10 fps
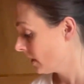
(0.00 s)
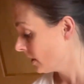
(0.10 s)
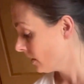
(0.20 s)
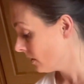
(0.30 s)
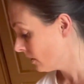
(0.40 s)

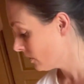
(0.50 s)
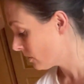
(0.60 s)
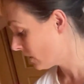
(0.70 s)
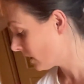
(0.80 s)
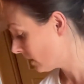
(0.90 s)
So
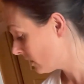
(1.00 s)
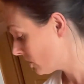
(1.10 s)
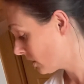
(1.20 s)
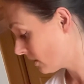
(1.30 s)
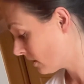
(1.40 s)
the kids
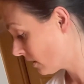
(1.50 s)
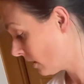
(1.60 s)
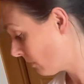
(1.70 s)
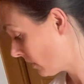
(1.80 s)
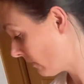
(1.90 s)
just get
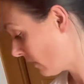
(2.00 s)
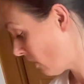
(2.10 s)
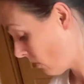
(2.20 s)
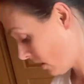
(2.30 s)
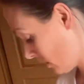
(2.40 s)
whatever they
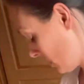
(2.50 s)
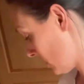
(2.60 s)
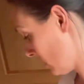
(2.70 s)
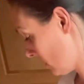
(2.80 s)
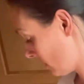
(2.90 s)
want
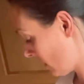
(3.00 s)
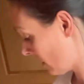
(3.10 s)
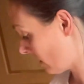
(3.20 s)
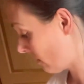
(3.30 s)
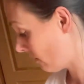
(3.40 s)

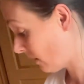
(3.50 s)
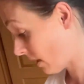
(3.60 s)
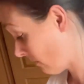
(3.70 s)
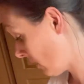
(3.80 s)
that I've